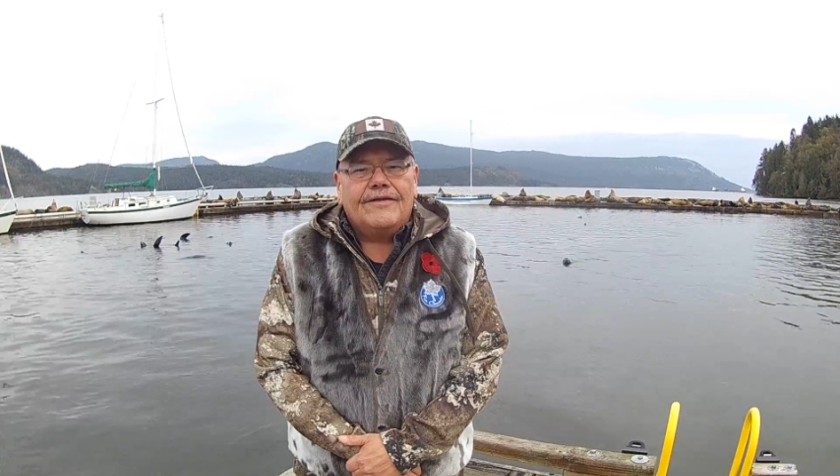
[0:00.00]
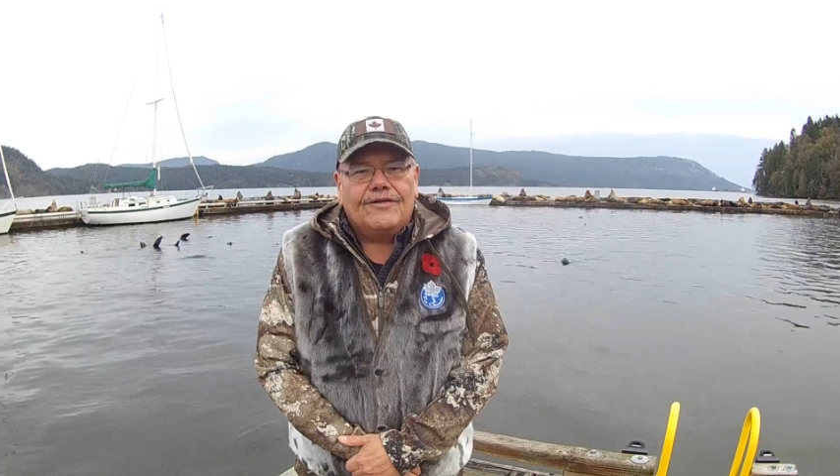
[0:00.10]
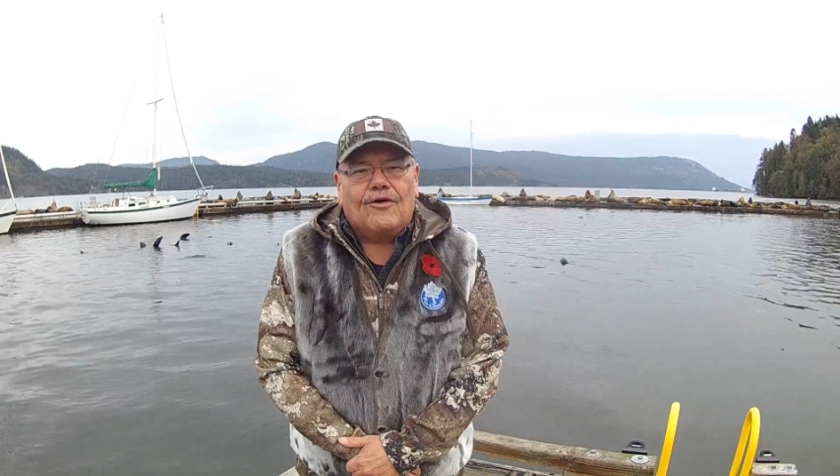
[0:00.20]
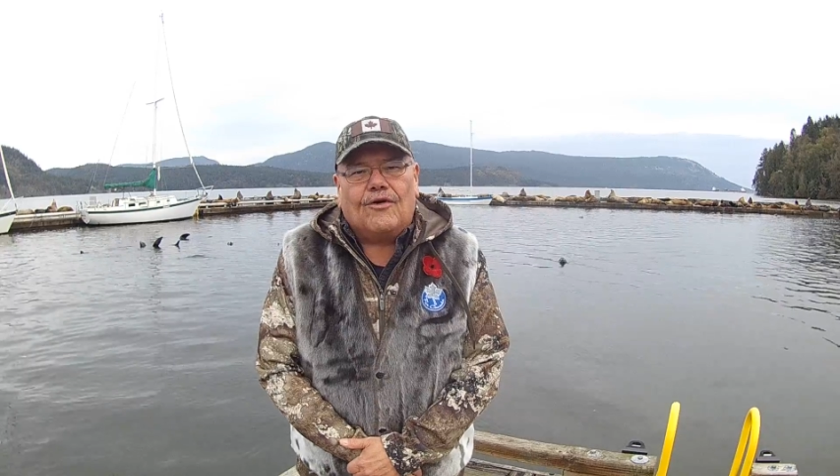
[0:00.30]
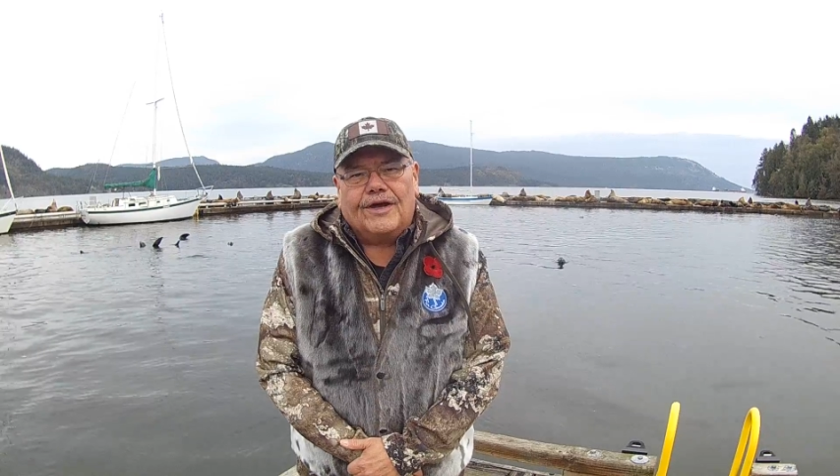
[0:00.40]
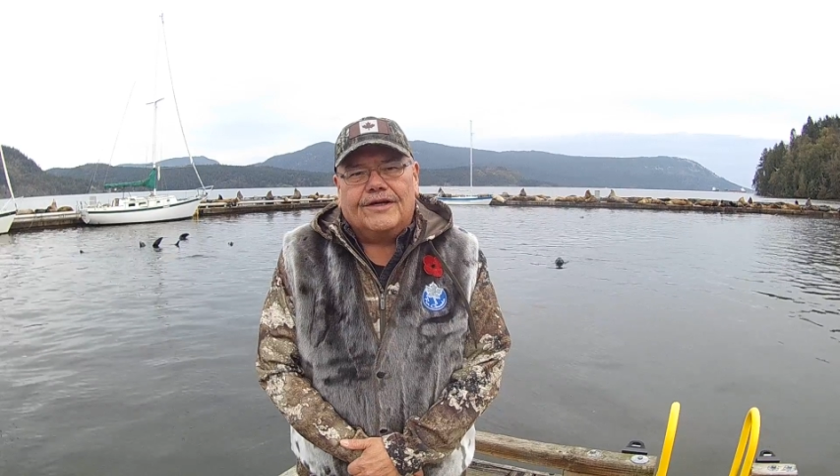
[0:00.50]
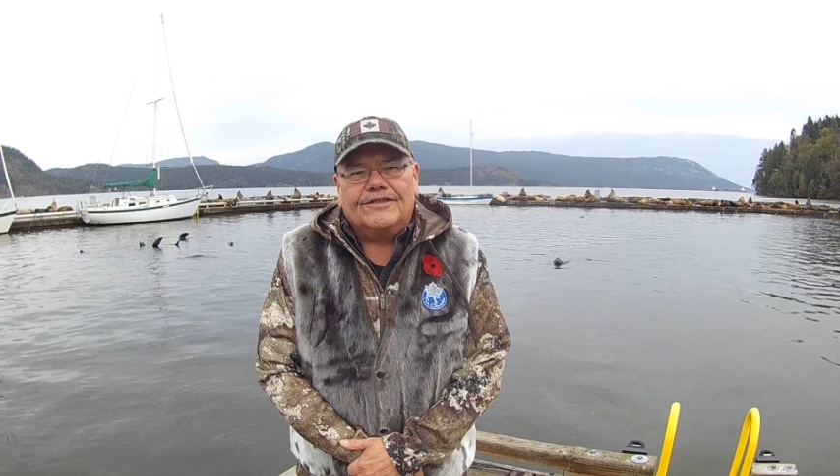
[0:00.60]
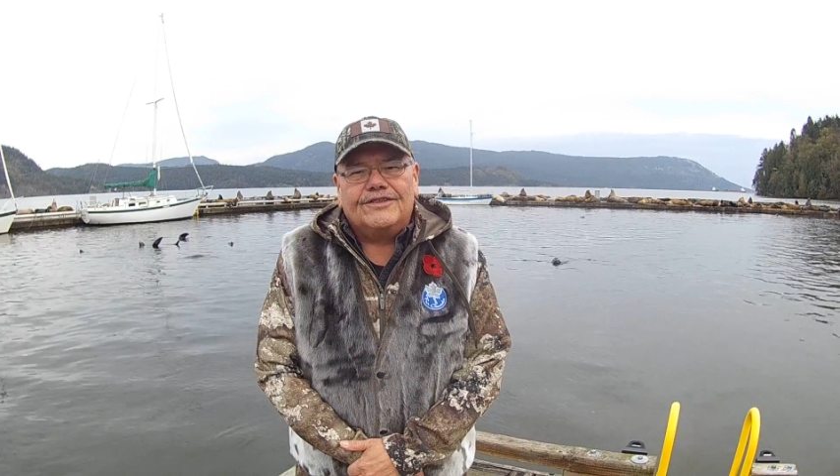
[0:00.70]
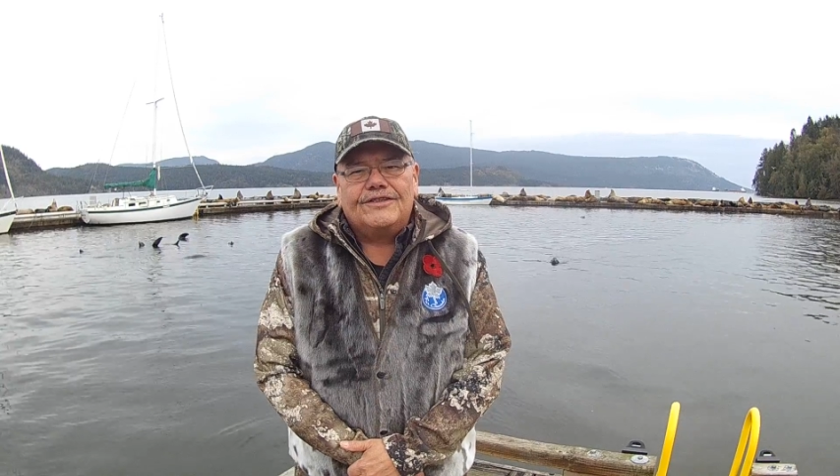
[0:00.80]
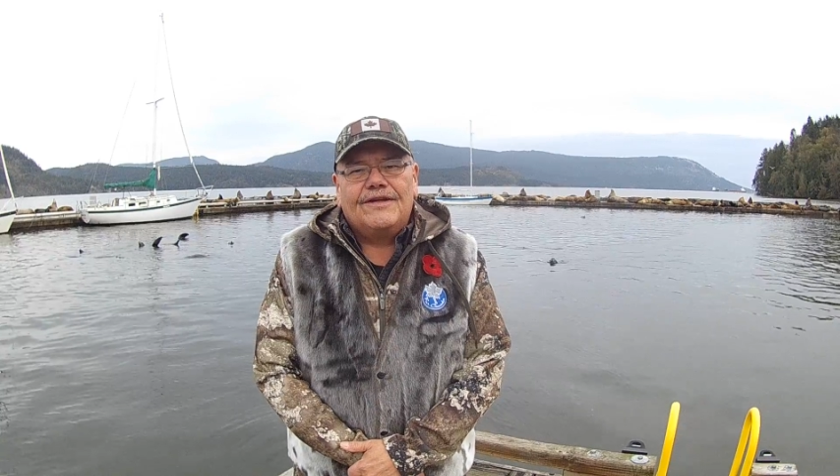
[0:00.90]
the
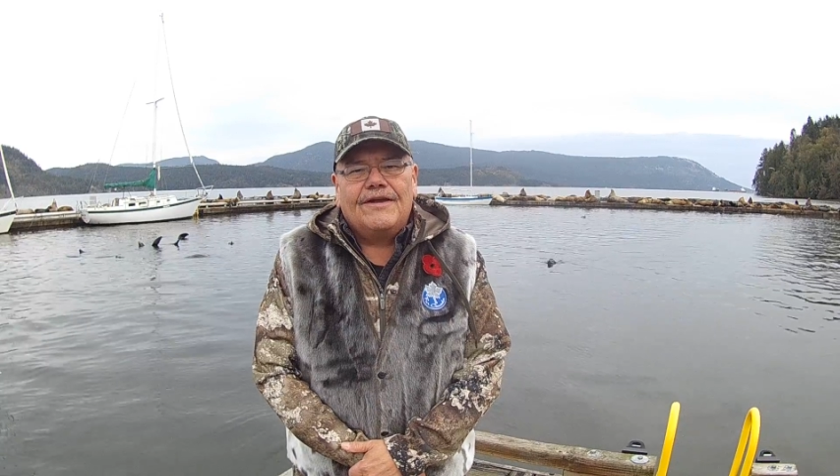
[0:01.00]
oils,